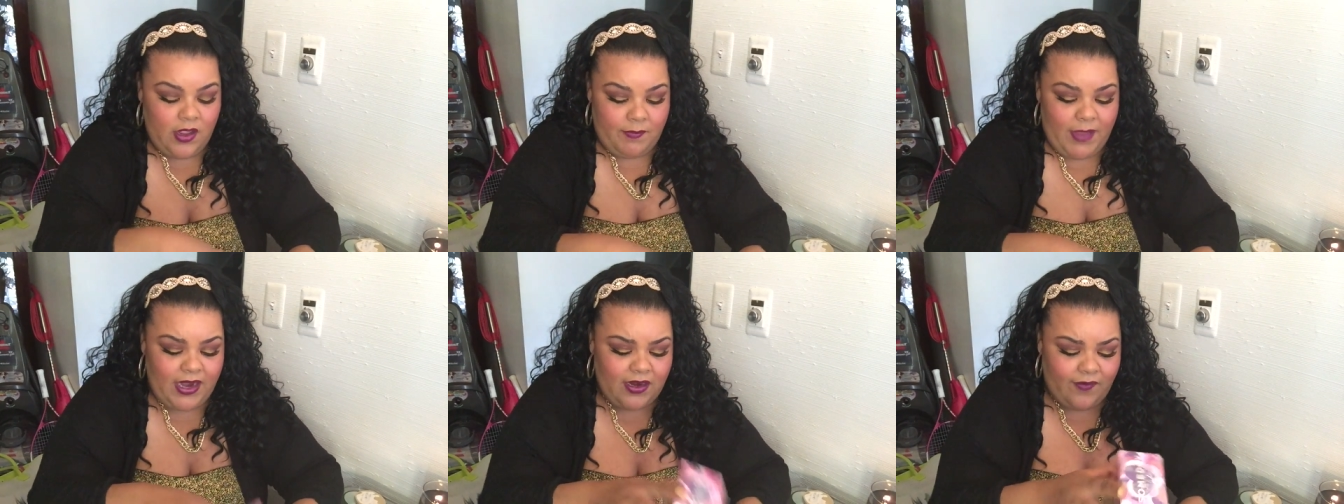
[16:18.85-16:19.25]

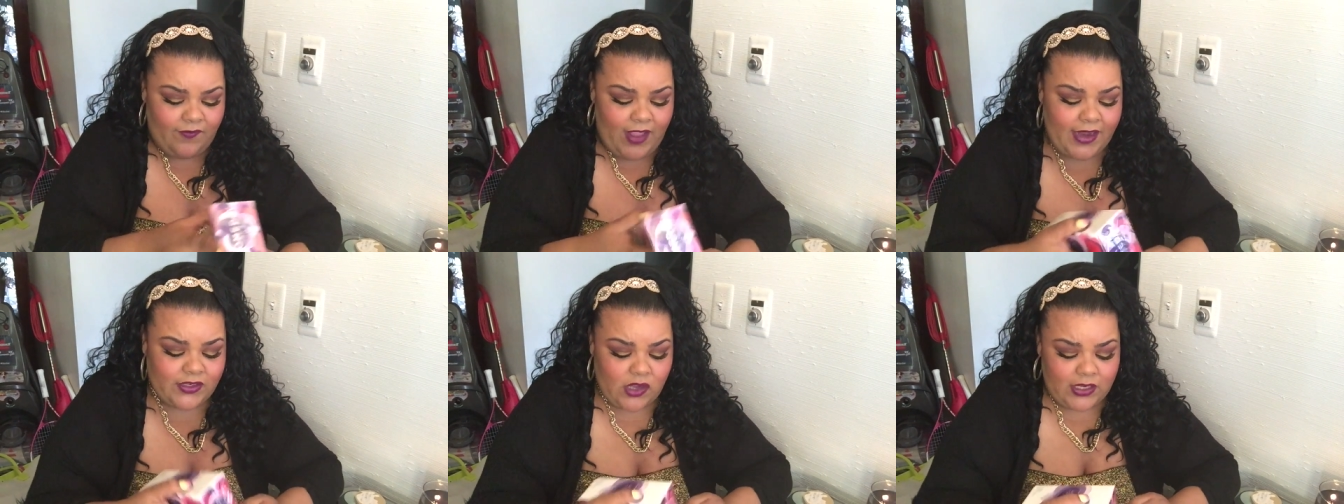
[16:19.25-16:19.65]
Matter of
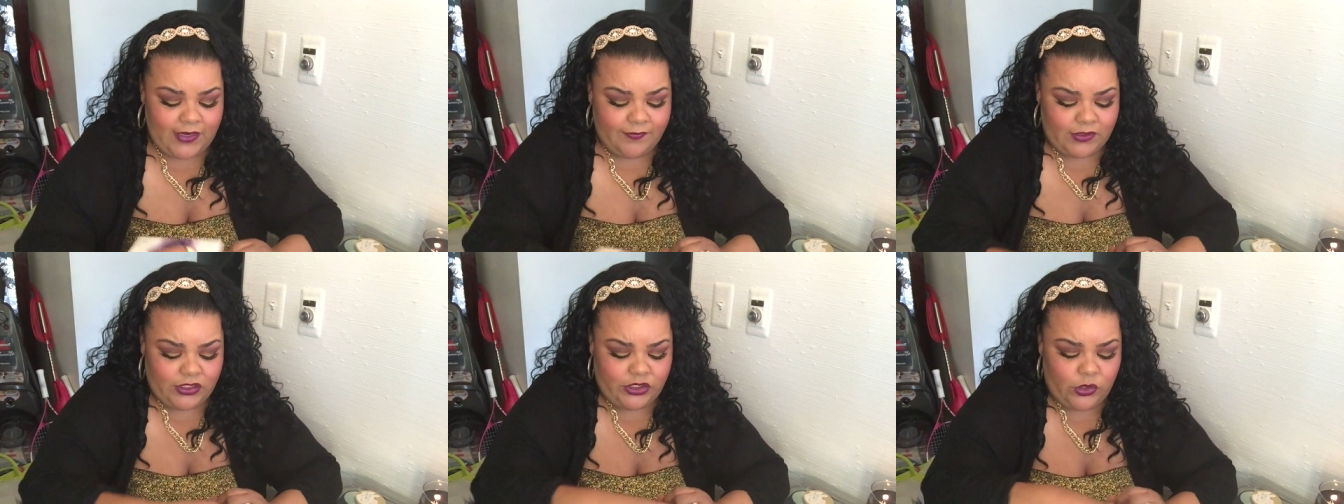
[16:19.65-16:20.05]
fact, I'll
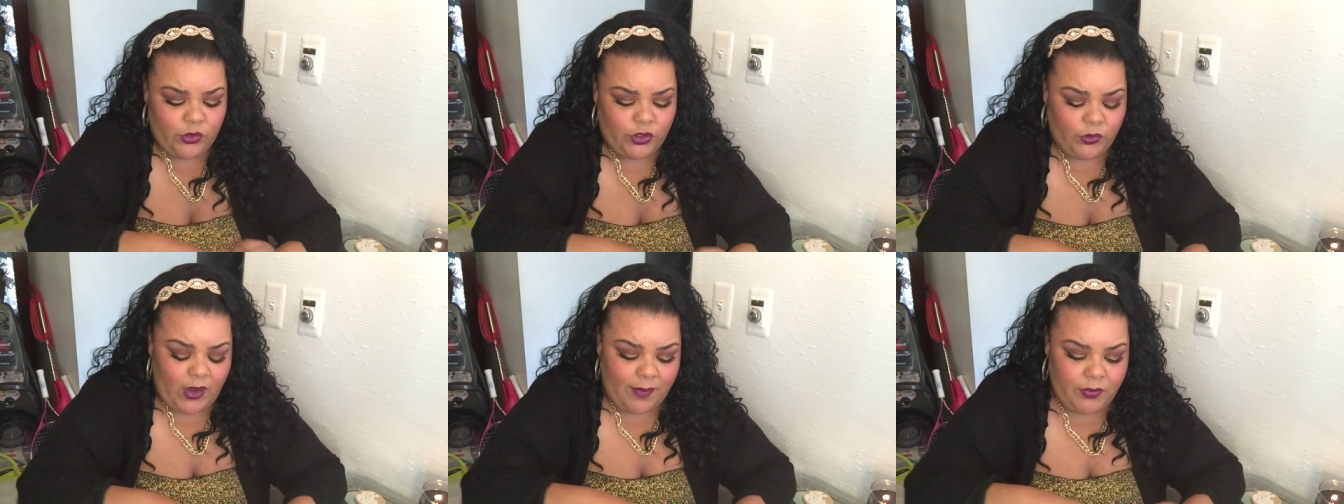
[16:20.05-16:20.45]
even show
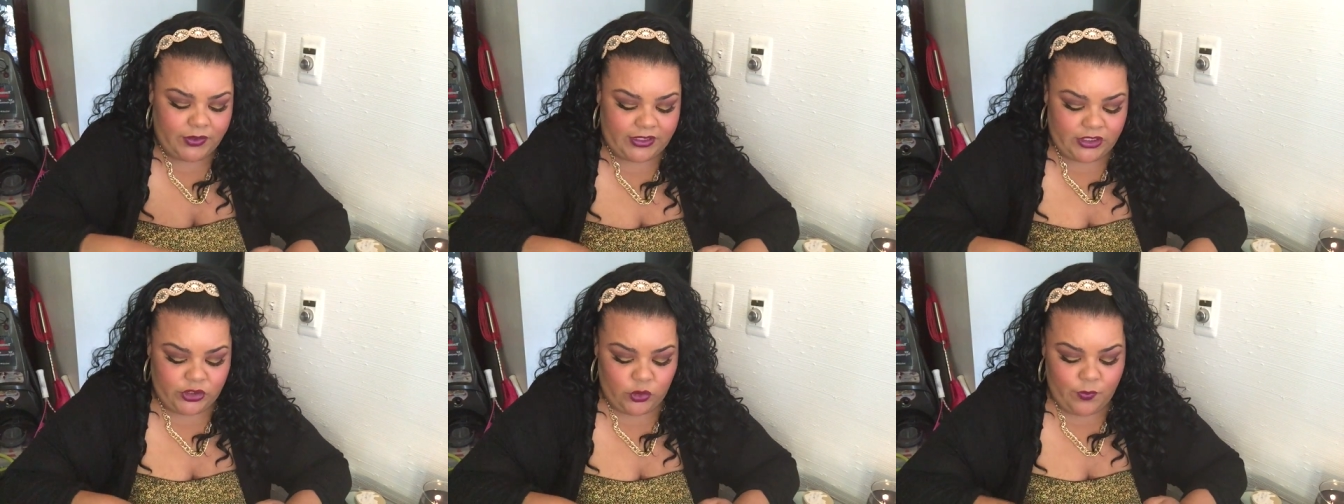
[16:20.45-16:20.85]
you. I
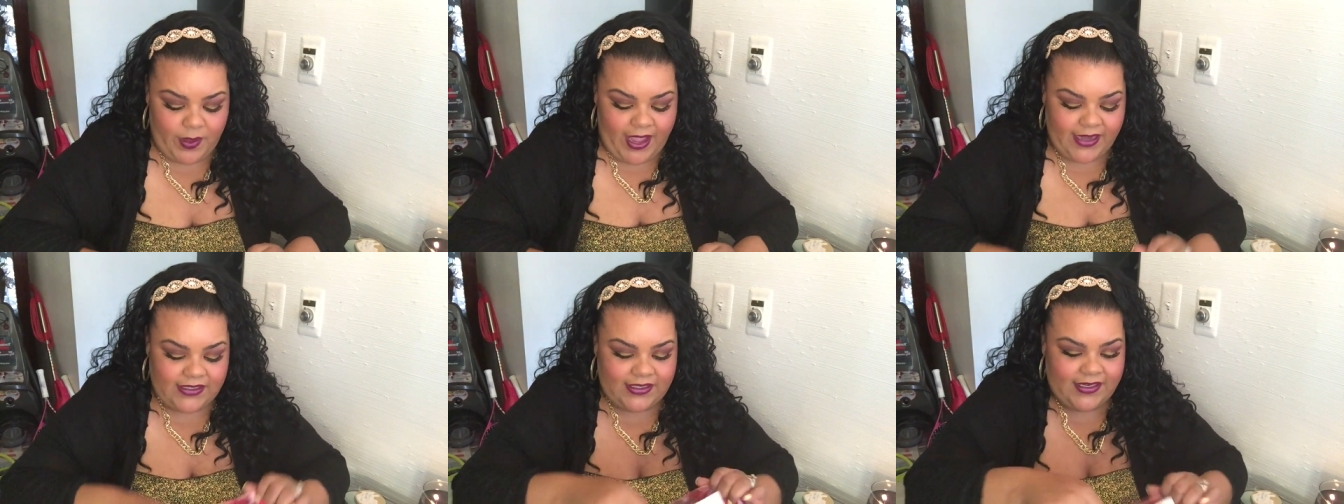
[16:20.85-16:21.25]
put the two
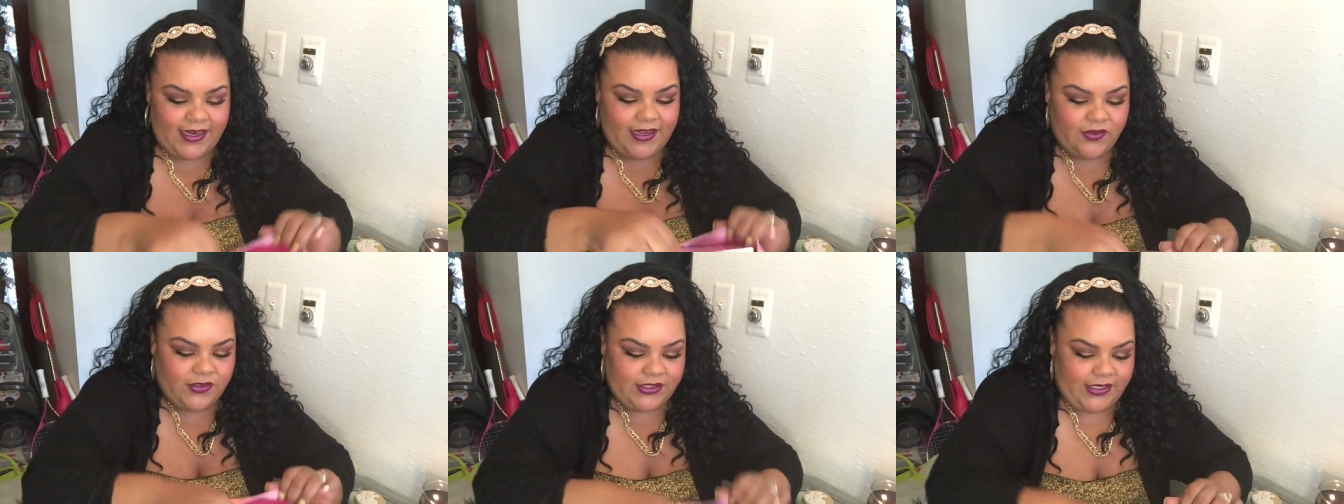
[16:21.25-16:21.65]
packs of
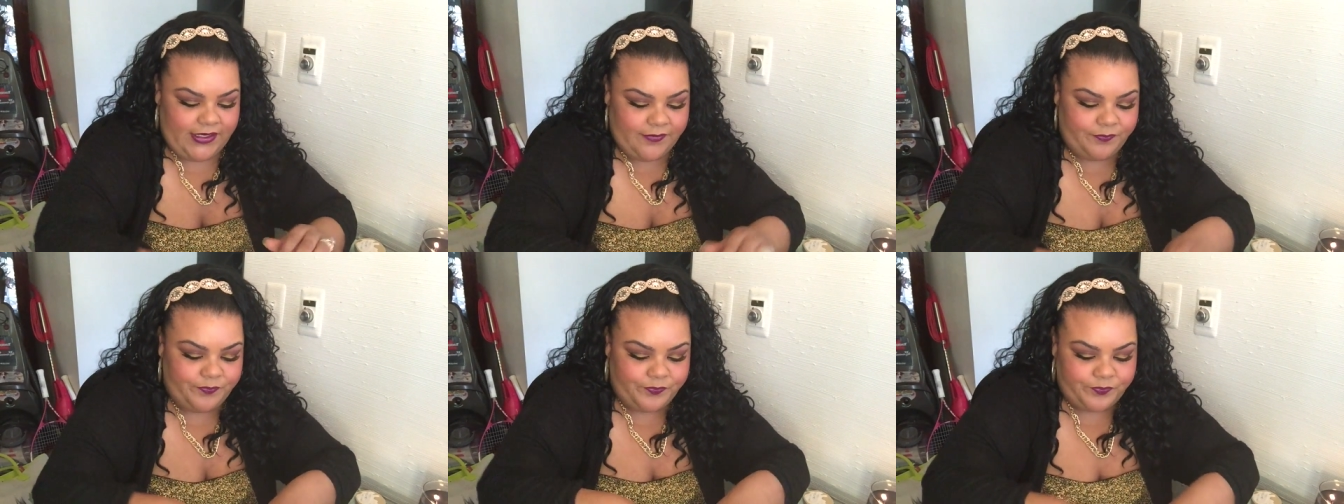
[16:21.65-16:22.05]
nails
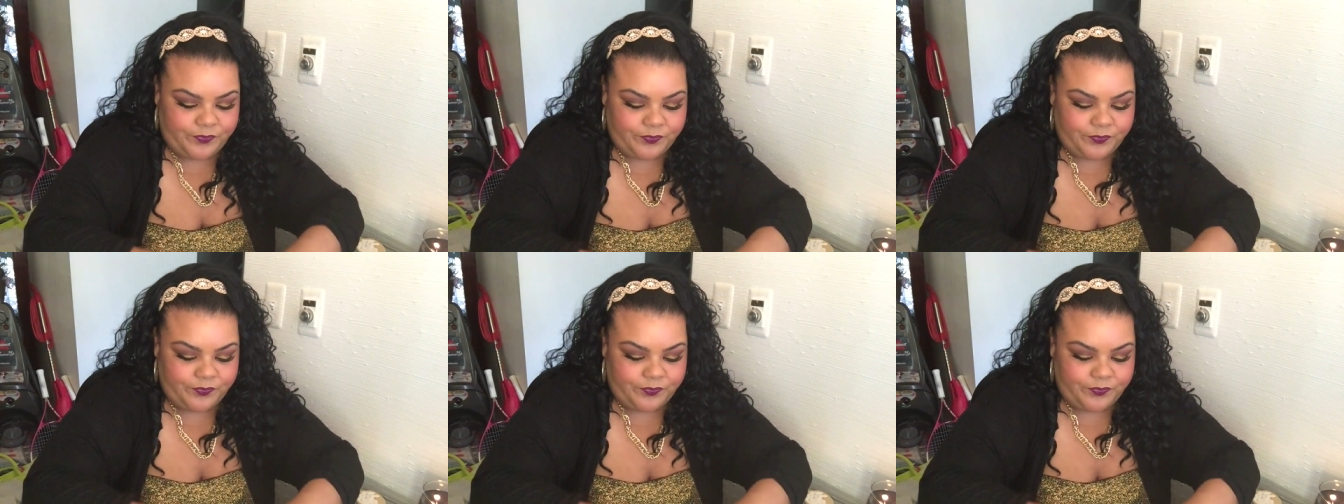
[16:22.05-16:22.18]
in